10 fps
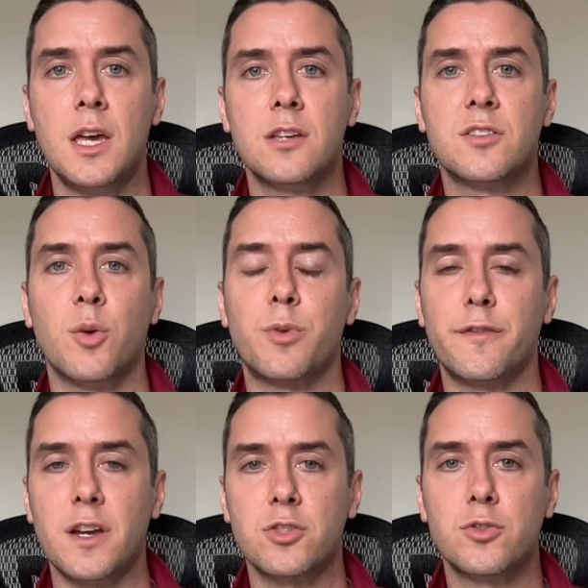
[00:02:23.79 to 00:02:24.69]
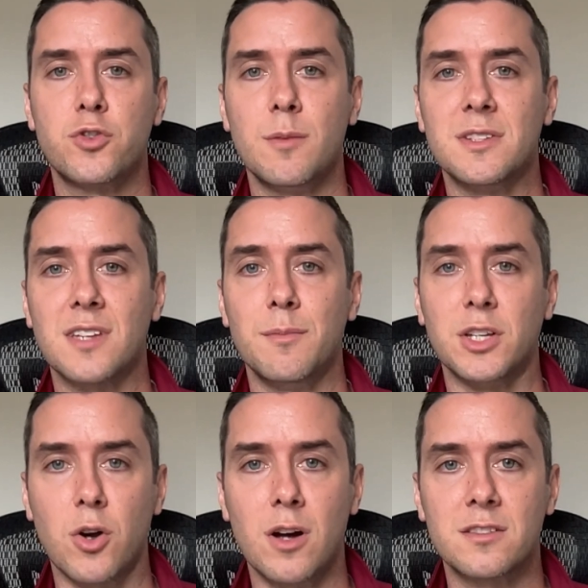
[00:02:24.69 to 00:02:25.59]
So professional treatments can be
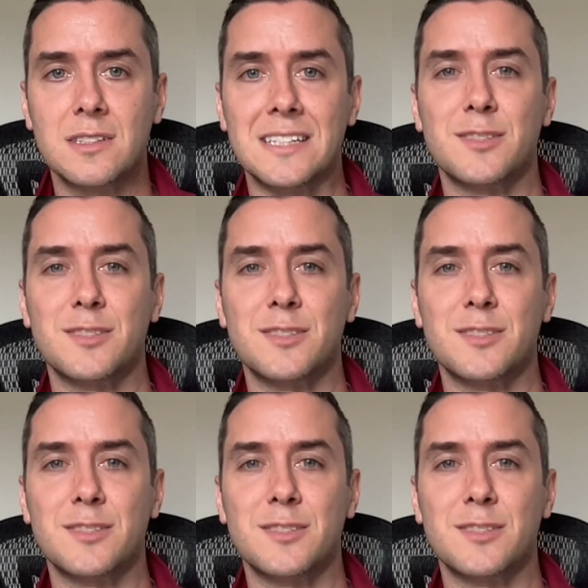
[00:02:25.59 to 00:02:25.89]
costly,